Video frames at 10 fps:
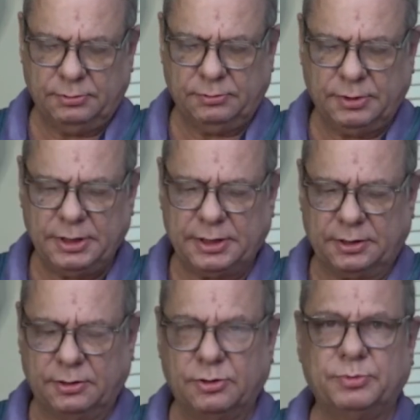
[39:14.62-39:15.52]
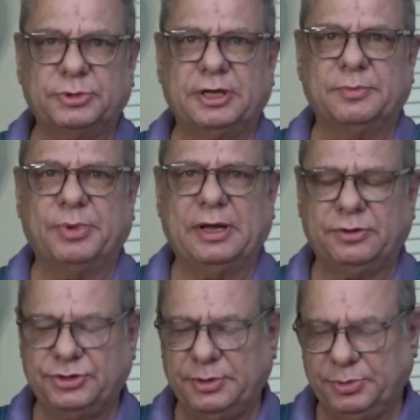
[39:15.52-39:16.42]
Alright, open that
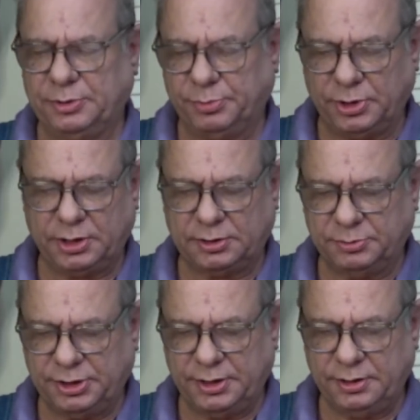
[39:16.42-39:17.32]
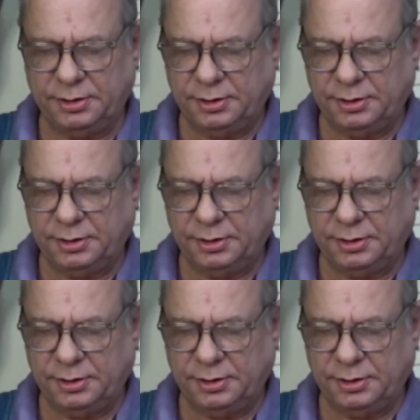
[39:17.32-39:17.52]
pouch up at the bottom there.